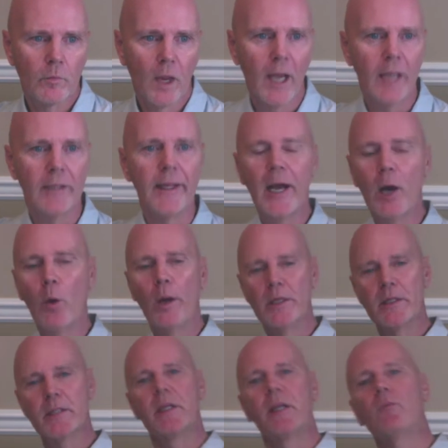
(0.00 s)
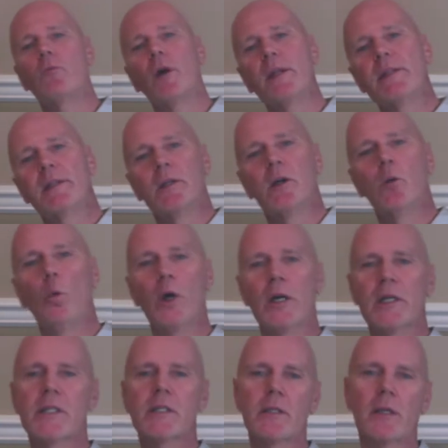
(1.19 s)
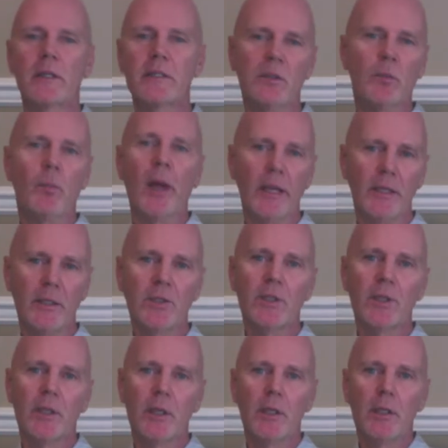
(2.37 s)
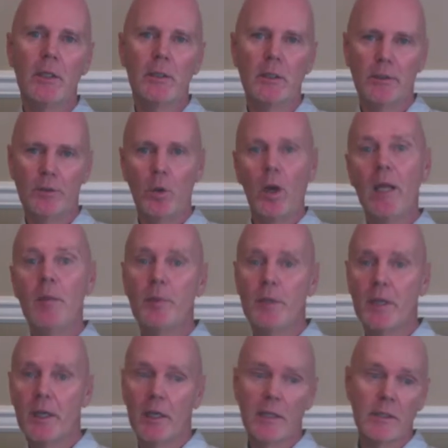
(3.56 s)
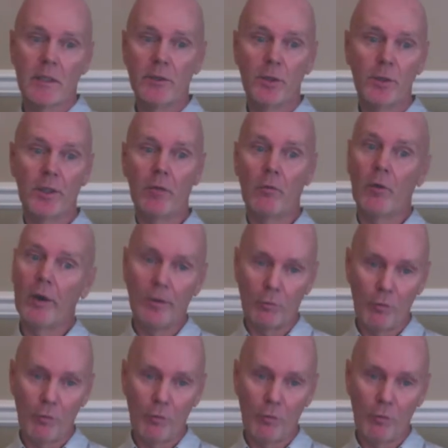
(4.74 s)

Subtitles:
And now, instead of writing a works cited page in your APA essay, you're going to write a